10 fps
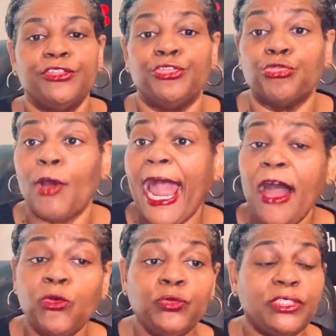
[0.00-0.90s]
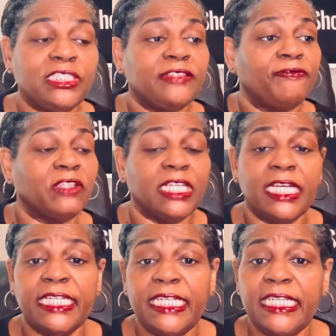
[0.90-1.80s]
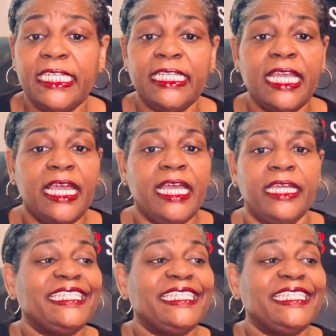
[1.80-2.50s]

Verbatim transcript: droughts, flooding,